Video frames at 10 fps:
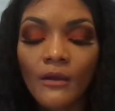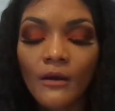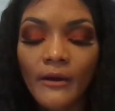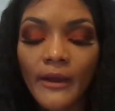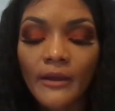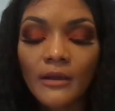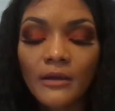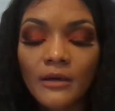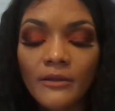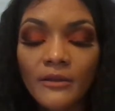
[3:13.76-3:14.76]
Alright,
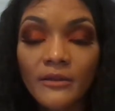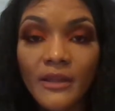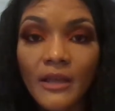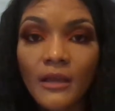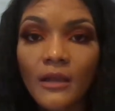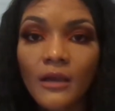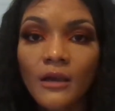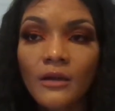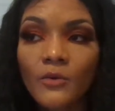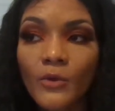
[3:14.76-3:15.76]
another thing
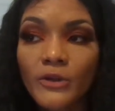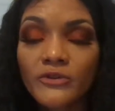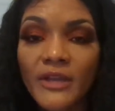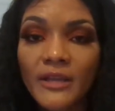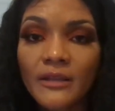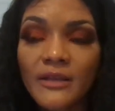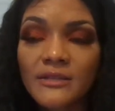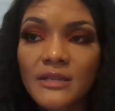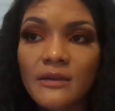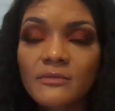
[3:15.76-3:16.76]
when you're taking the
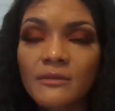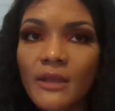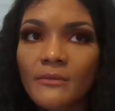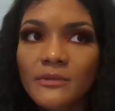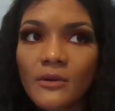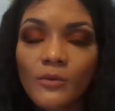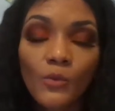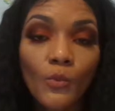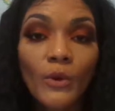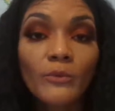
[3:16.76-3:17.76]
exam, sometimes
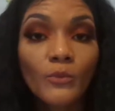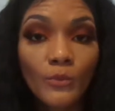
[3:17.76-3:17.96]
when